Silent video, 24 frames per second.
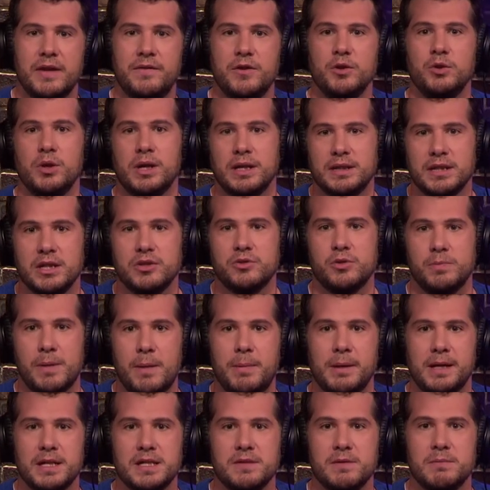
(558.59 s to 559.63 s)
If you look at this,
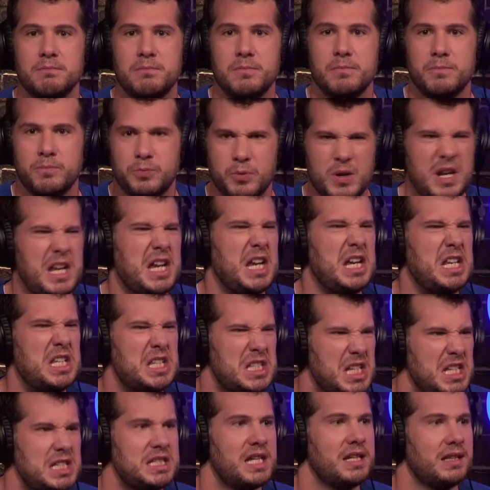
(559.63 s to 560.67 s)
Republicans have been pretty
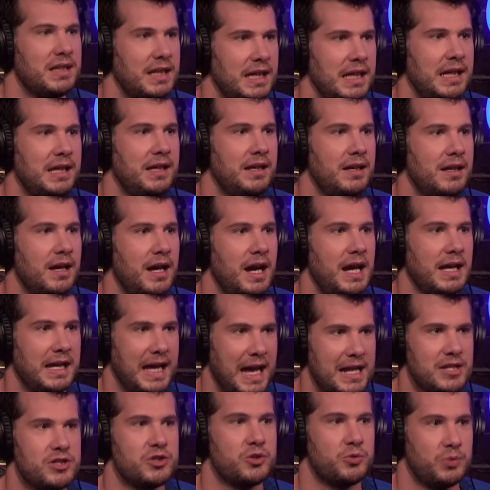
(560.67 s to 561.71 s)
consistently yeah.
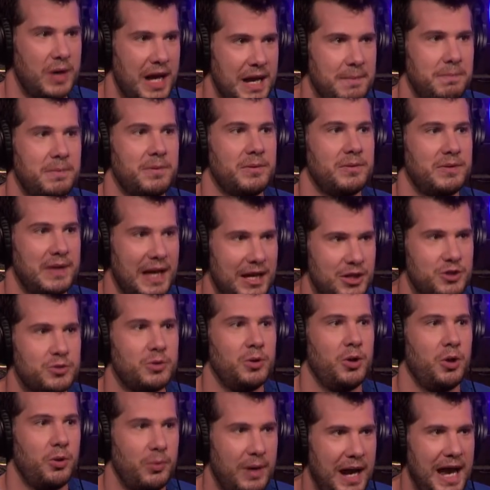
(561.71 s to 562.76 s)
against mm. rape,
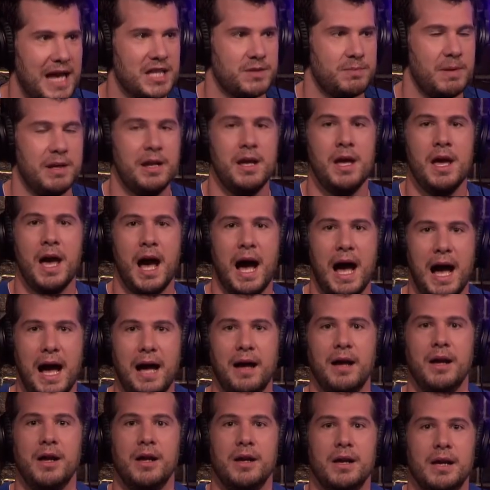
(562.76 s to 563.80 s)
sexual harassment. It's not uh, even
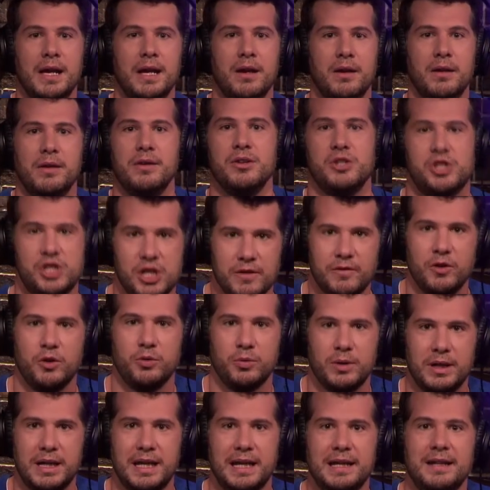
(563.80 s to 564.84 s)
a question. Uh,
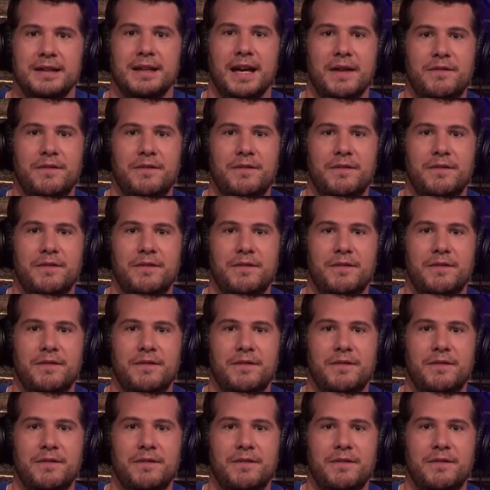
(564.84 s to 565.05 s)
chivalry.